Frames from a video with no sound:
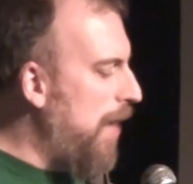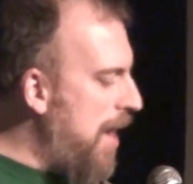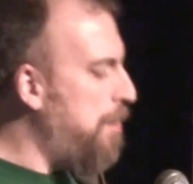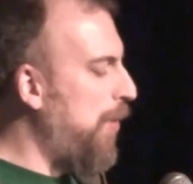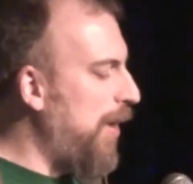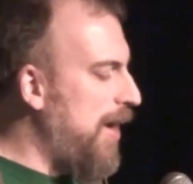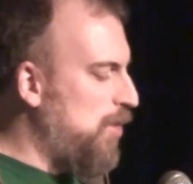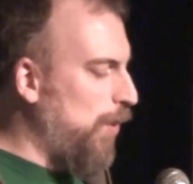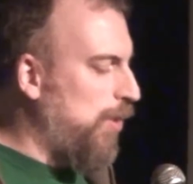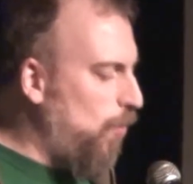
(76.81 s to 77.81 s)
You
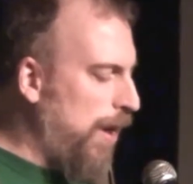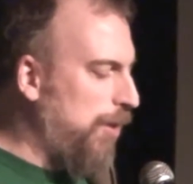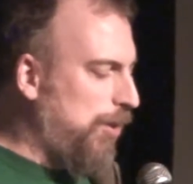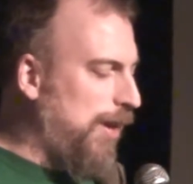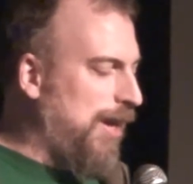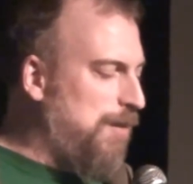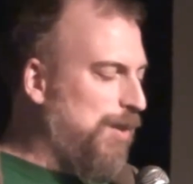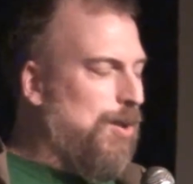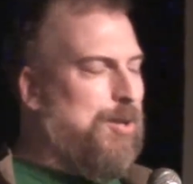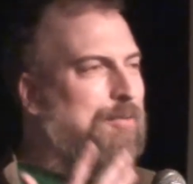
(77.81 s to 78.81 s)
empathize with the wealthy,
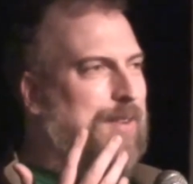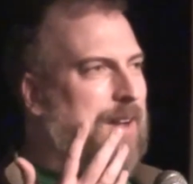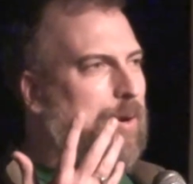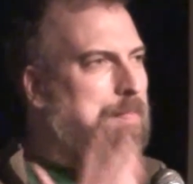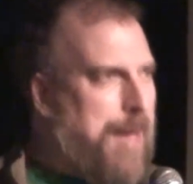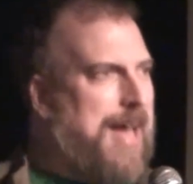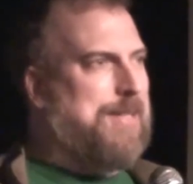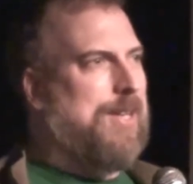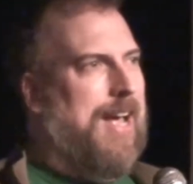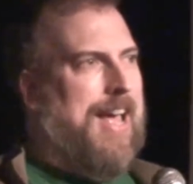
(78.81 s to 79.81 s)
even though you've never
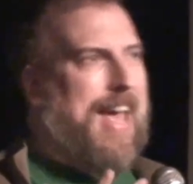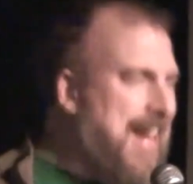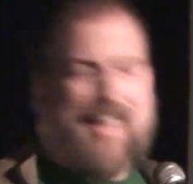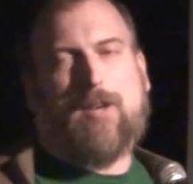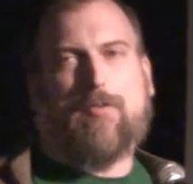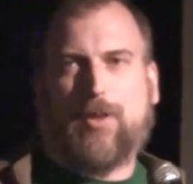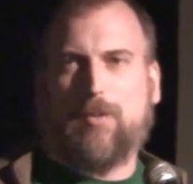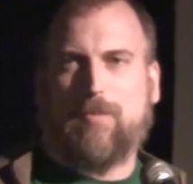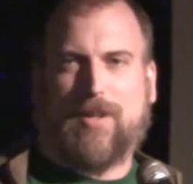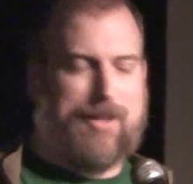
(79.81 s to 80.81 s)
met any of them.